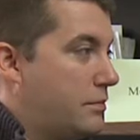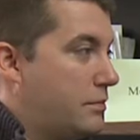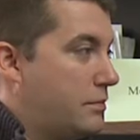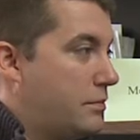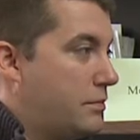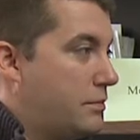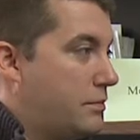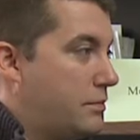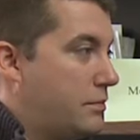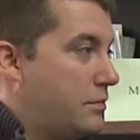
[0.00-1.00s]

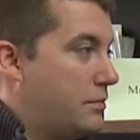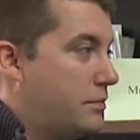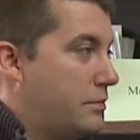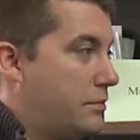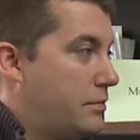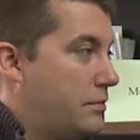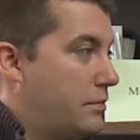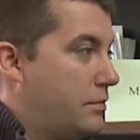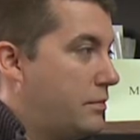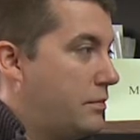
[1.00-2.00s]

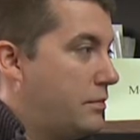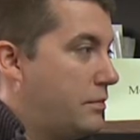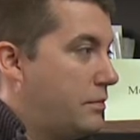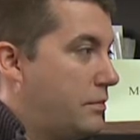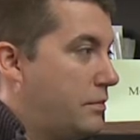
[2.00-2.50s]
This person isn't speaking.